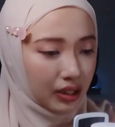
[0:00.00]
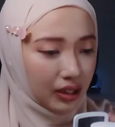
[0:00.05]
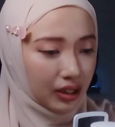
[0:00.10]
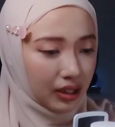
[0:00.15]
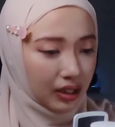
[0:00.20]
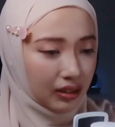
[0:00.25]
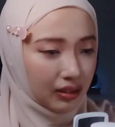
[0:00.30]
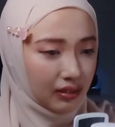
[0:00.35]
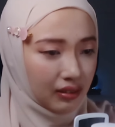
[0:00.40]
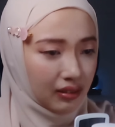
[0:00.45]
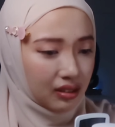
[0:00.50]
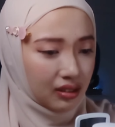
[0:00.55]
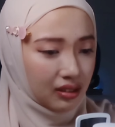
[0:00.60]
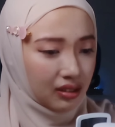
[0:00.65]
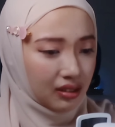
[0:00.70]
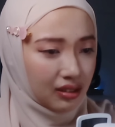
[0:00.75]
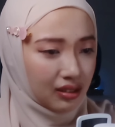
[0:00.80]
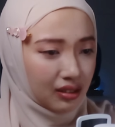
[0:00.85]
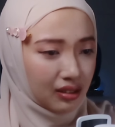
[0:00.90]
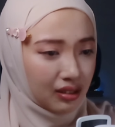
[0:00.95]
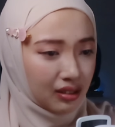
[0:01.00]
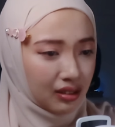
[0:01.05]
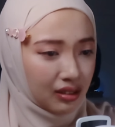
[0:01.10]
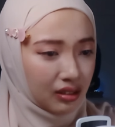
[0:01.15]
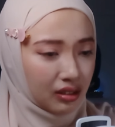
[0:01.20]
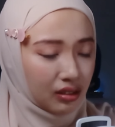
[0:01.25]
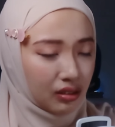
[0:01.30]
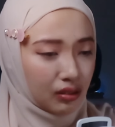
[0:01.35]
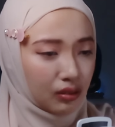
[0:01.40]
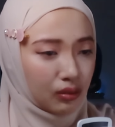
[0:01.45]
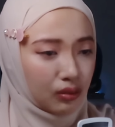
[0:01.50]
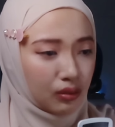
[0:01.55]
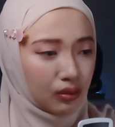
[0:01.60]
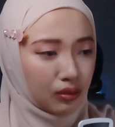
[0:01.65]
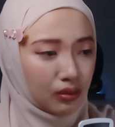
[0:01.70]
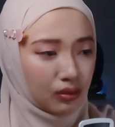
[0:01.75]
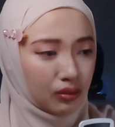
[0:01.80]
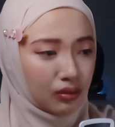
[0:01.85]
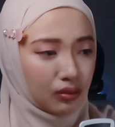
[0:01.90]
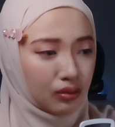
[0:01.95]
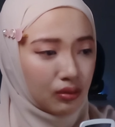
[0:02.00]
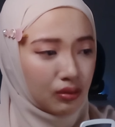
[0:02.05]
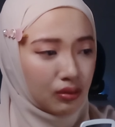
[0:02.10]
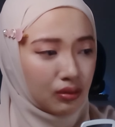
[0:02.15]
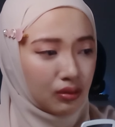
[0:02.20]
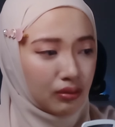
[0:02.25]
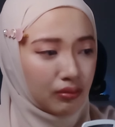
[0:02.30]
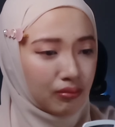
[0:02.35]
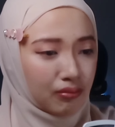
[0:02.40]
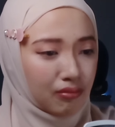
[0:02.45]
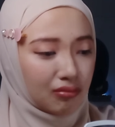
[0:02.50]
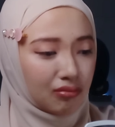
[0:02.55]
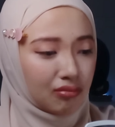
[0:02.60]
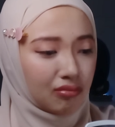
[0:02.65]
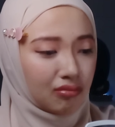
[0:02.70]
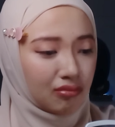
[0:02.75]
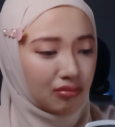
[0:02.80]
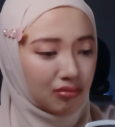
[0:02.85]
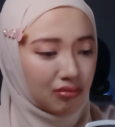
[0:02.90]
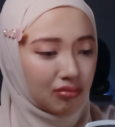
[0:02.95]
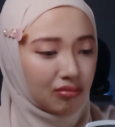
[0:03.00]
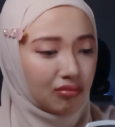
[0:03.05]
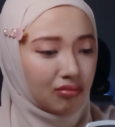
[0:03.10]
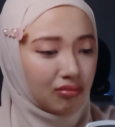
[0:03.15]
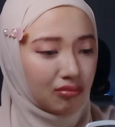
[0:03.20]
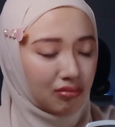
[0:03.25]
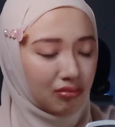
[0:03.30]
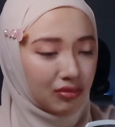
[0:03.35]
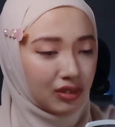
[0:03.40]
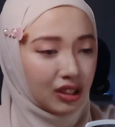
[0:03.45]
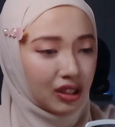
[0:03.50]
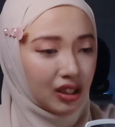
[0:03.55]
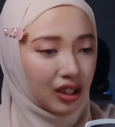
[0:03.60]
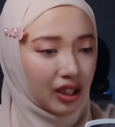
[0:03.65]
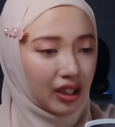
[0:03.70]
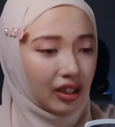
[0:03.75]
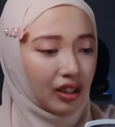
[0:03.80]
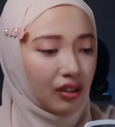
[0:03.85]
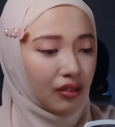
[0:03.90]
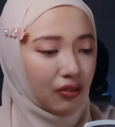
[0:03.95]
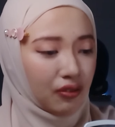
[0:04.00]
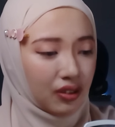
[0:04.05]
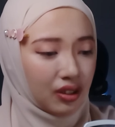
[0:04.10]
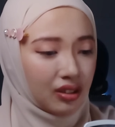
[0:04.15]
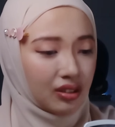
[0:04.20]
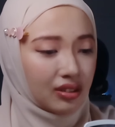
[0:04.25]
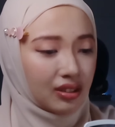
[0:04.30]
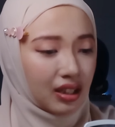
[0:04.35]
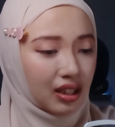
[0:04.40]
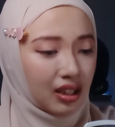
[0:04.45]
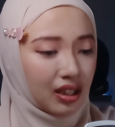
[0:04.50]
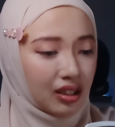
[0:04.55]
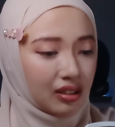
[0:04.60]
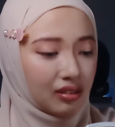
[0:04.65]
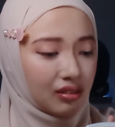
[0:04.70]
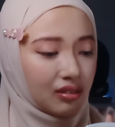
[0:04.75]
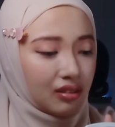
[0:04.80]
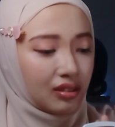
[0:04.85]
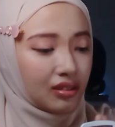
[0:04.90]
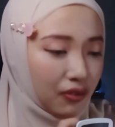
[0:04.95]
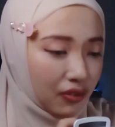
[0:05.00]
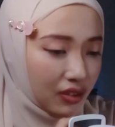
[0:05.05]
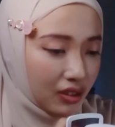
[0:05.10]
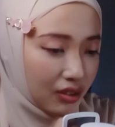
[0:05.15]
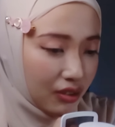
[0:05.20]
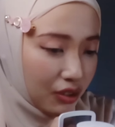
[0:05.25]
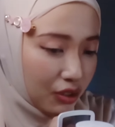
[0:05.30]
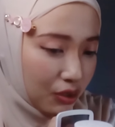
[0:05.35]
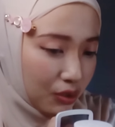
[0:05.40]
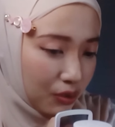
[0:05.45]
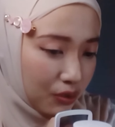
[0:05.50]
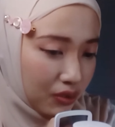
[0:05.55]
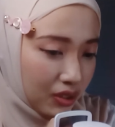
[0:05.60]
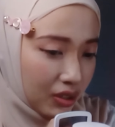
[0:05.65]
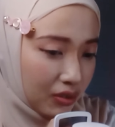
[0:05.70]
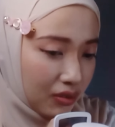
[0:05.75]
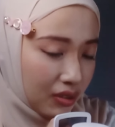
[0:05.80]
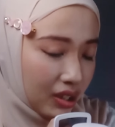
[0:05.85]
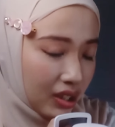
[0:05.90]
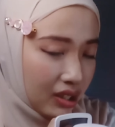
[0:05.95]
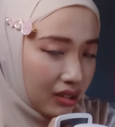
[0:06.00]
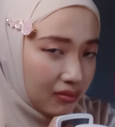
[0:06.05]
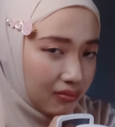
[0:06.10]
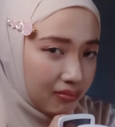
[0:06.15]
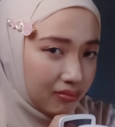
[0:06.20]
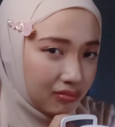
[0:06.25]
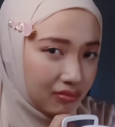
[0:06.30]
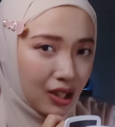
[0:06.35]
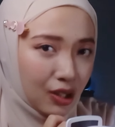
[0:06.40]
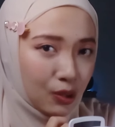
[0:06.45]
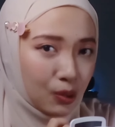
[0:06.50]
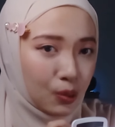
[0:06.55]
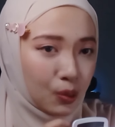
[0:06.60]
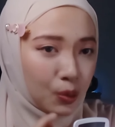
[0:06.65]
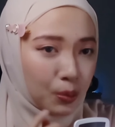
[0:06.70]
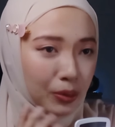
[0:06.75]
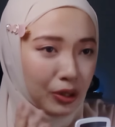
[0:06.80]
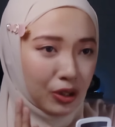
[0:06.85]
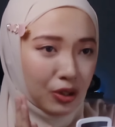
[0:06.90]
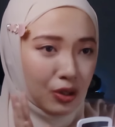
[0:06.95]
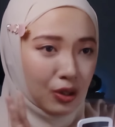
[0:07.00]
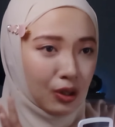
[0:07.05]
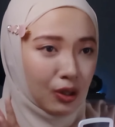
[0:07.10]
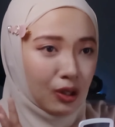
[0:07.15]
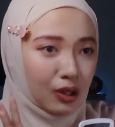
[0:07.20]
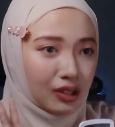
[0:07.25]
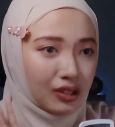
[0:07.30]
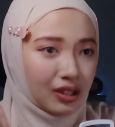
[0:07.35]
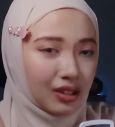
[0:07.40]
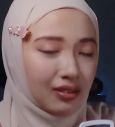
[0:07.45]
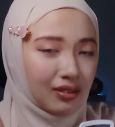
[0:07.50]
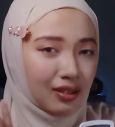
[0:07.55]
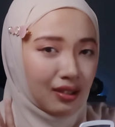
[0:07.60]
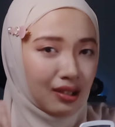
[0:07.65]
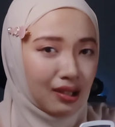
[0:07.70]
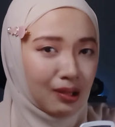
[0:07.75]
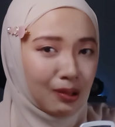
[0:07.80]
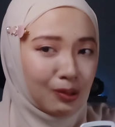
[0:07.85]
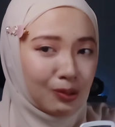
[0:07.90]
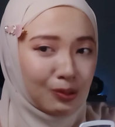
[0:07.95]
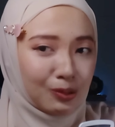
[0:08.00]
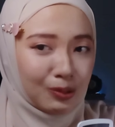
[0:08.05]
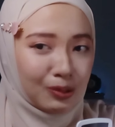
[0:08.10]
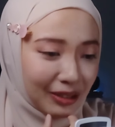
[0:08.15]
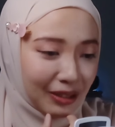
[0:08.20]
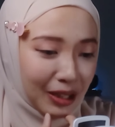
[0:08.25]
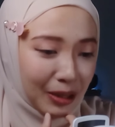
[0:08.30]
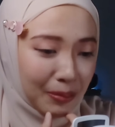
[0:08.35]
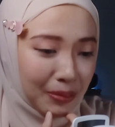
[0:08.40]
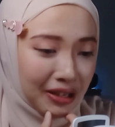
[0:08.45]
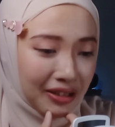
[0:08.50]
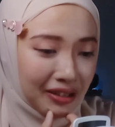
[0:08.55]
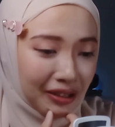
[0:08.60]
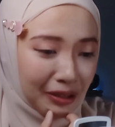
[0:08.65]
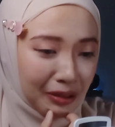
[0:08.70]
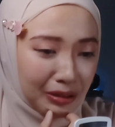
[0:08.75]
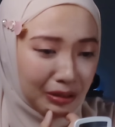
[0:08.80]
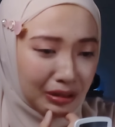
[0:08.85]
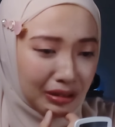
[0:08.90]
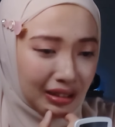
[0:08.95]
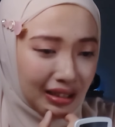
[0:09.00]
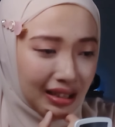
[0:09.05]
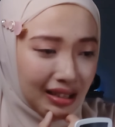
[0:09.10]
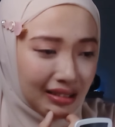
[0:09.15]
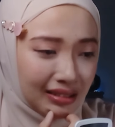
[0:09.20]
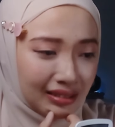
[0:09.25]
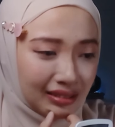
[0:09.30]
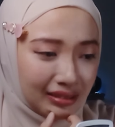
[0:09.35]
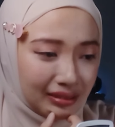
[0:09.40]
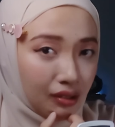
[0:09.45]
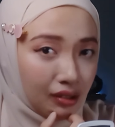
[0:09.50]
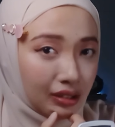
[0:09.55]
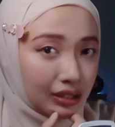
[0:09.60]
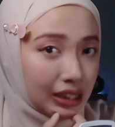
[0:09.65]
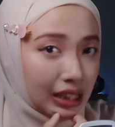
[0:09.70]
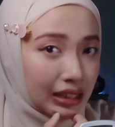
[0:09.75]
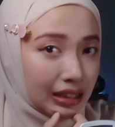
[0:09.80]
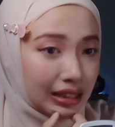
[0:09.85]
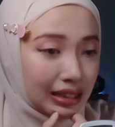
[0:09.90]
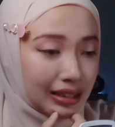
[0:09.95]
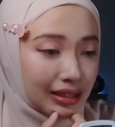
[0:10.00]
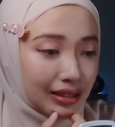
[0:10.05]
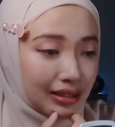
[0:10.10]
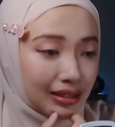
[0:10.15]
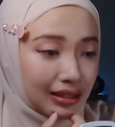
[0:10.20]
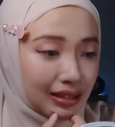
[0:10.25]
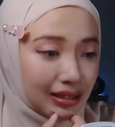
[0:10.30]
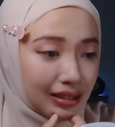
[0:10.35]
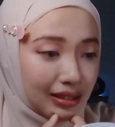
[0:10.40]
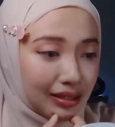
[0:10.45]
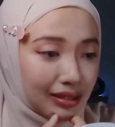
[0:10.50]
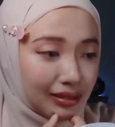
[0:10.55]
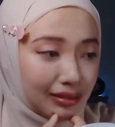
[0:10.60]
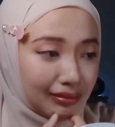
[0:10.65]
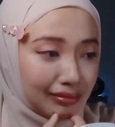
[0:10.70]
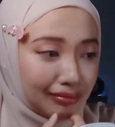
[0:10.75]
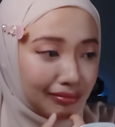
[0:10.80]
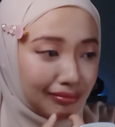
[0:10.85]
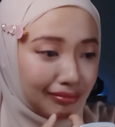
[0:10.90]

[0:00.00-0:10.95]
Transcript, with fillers: mengingat. Oh. I can feel that. I can feel you, Frieren. Terlalu mencolok dan terlalu lihat oleh banyak orang. That easy.